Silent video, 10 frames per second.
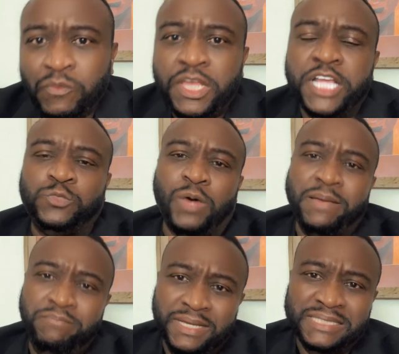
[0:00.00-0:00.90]
it's why
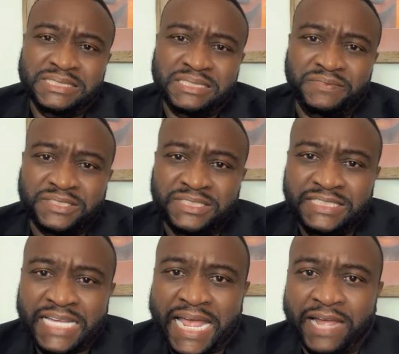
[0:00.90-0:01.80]
millions of us
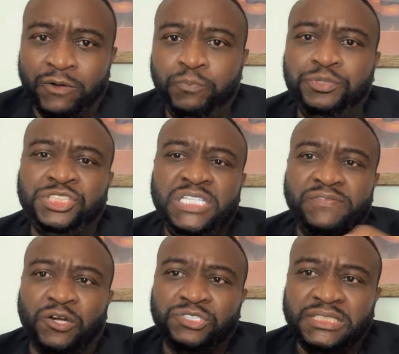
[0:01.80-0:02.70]
now perceive
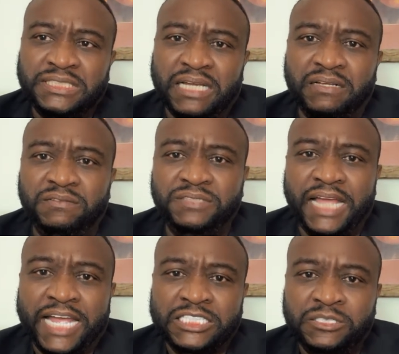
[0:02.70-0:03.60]
ourselves
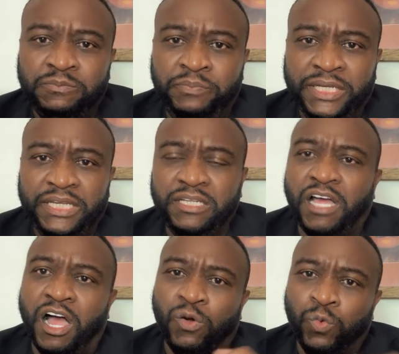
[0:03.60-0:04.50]
as being
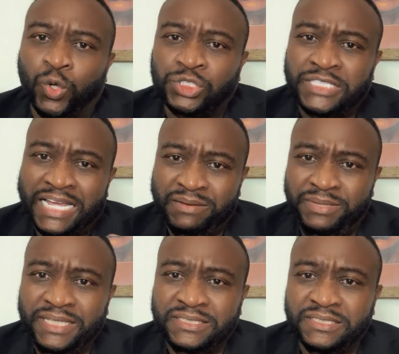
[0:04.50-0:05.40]
our worst
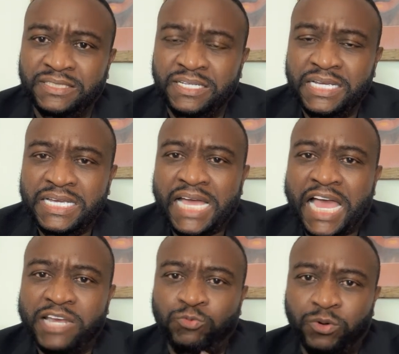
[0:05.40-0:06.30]
enemies
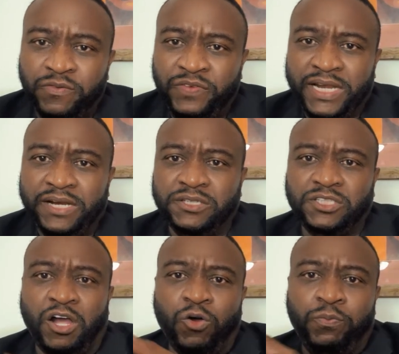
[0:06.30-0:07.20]
and reveres
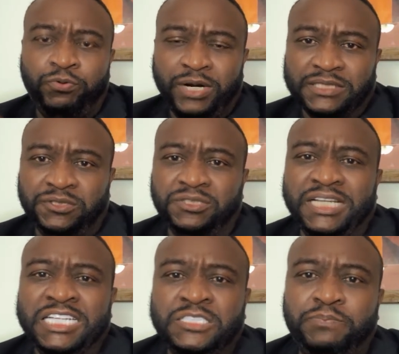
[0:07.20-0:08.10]
our oppressors
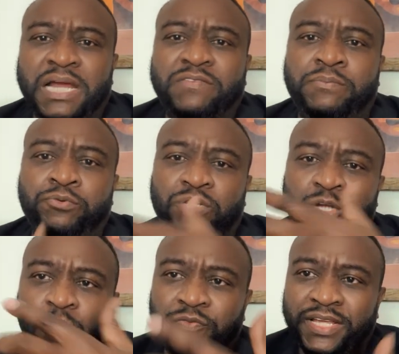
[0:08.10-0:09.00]
in spite of a brutally
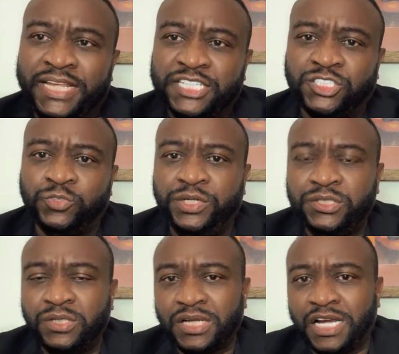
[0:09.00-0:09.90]
horrific history
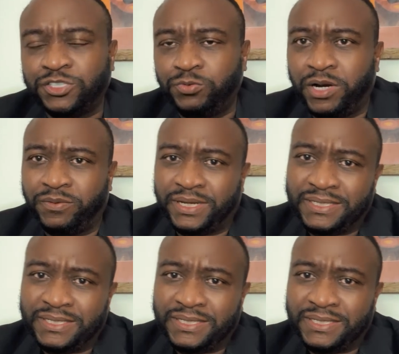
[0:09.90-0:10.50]
to the contrary.